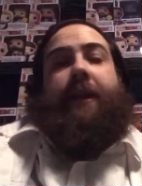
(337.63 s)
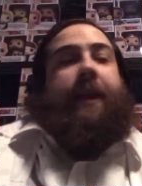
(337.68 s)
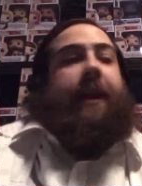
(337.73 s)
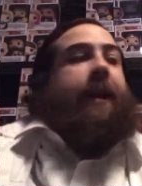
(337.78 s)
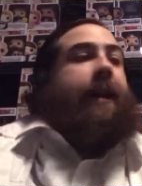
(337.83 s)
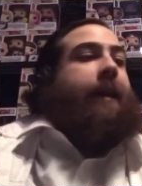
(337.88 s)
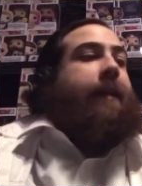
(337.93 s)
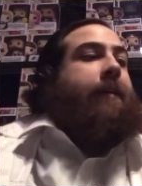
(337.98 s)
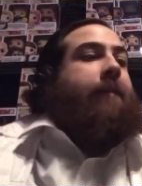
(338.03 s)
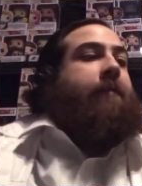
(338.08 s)

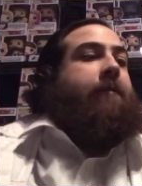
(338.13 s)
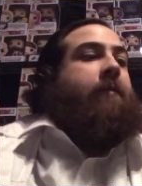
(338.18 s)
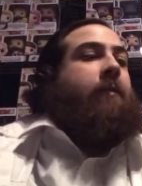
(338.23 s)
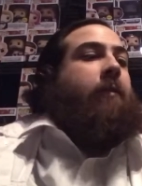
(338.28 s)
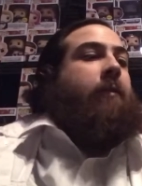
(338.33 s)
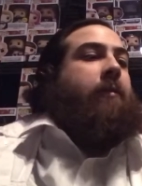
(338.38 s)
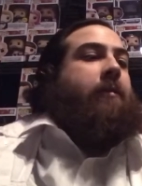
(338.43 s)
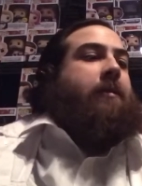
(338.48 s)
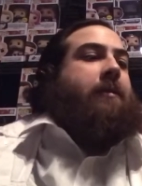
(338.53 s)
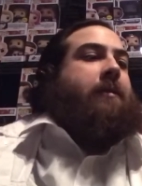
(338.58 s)
and of
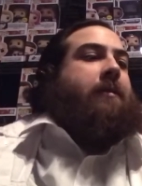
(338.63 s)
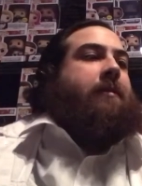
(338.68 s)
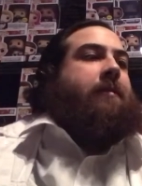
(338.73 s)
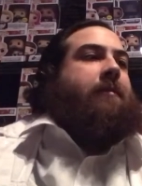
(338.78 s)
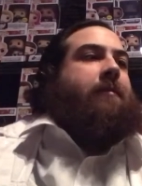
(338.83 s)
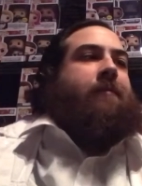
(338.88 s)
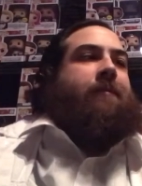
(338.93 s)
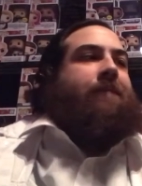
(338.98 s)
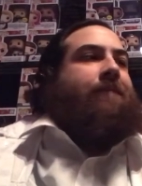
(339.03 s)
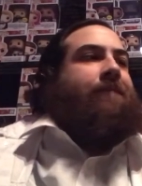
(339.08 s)
course,
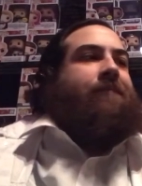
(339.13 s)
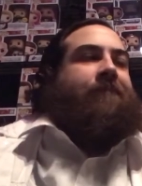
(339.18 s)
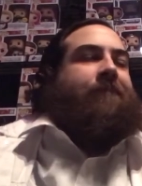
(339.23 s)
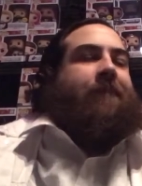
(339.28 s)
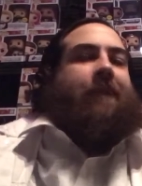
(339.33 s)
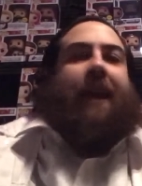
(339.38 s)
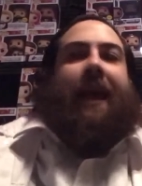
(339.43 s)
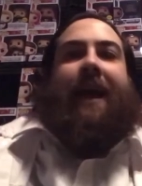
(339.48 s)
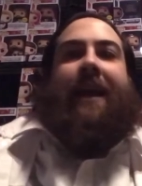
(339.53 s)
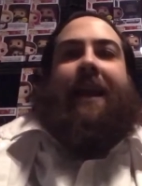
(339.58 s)

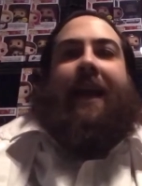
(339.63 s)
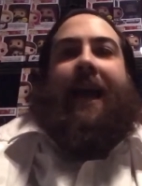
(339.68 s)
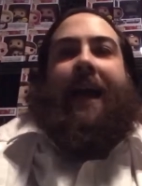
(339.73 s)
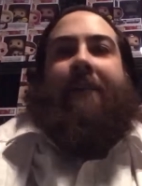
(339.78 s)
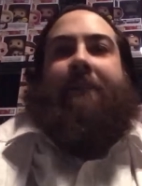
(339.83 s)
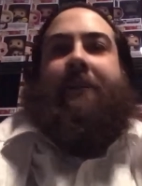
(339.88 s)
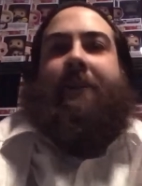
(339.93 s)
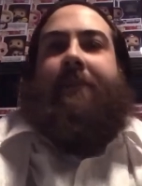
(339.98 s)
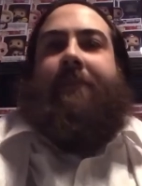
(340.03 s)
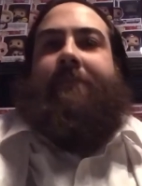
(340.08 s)
had to
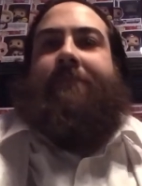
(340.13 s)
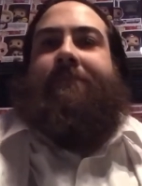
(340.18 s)
have it